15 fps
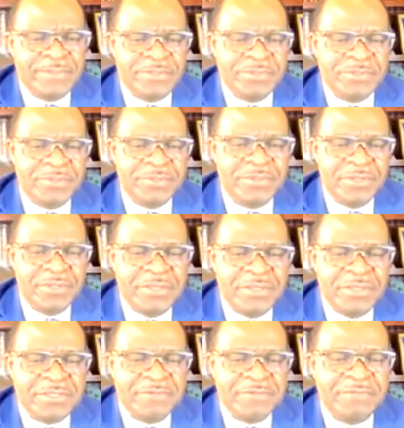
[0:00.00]
too.
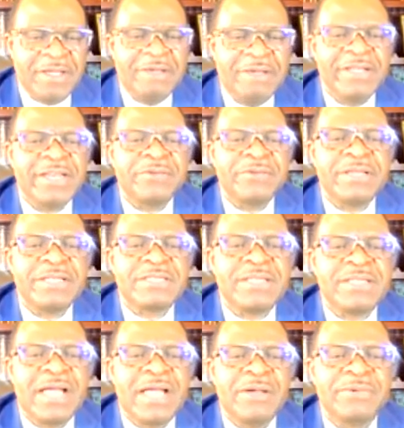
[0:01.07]
So if you have any
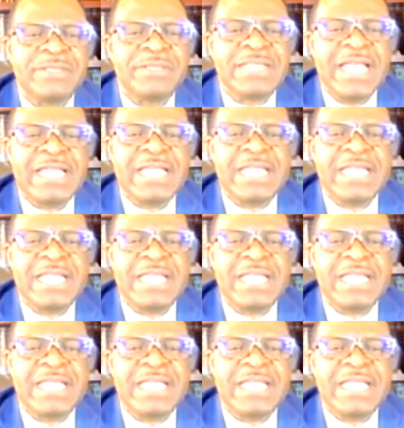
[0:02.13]
question, I will take